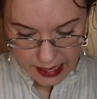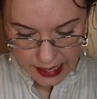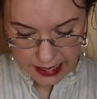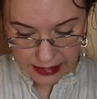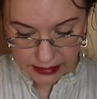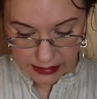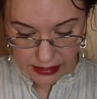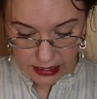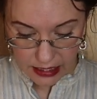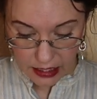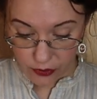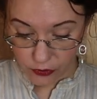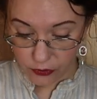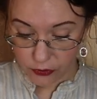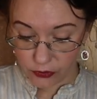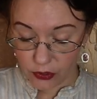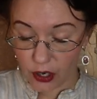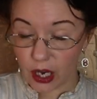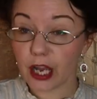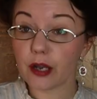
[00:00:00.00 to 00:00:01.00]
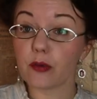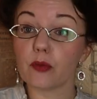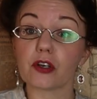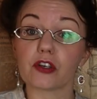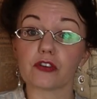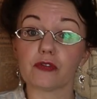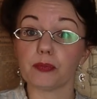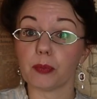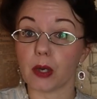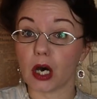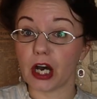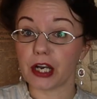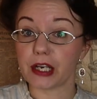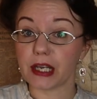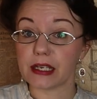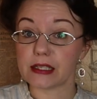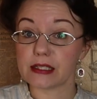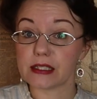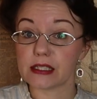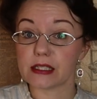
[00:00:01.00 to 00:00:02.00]
And if I would have bought
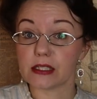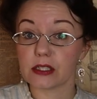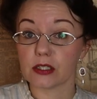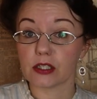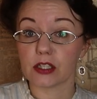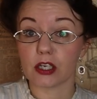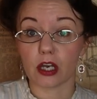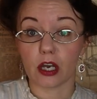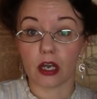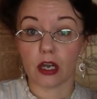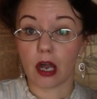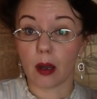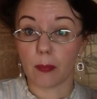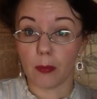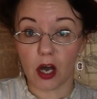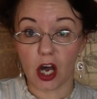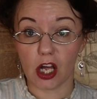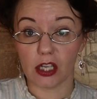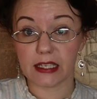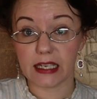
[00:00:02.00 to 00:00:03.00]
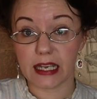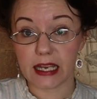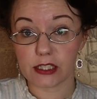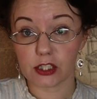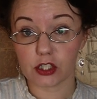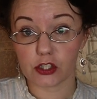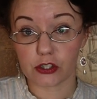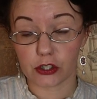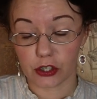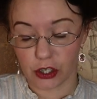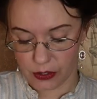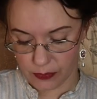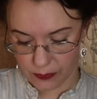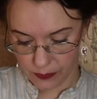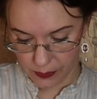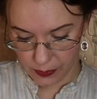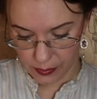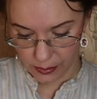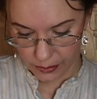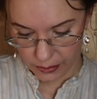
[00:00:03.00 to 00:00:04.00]
it a polyester,
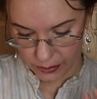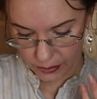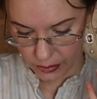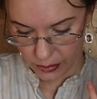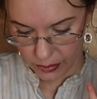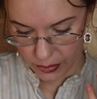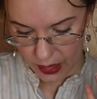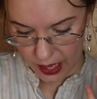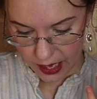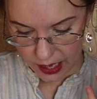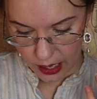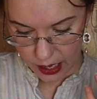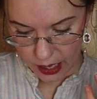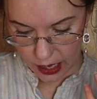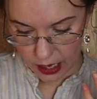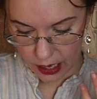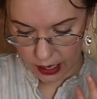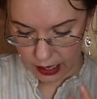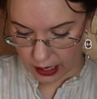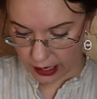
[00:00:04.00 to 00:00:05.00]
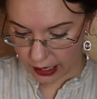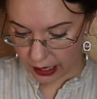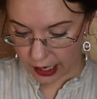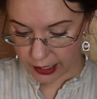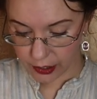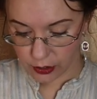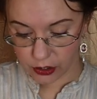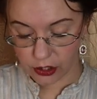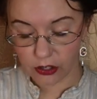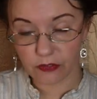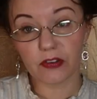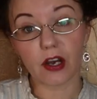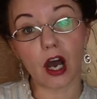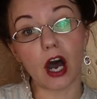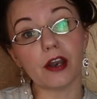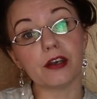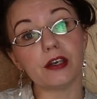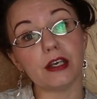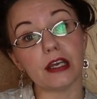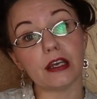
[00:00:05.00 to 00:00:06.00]
I could have
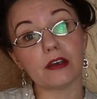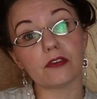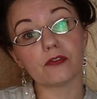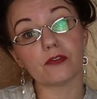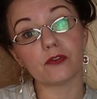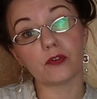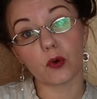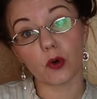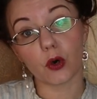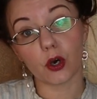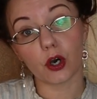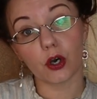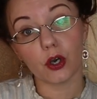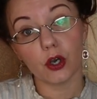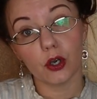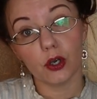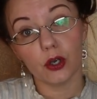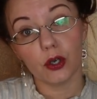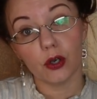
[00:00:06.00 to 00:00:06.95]
gotten it for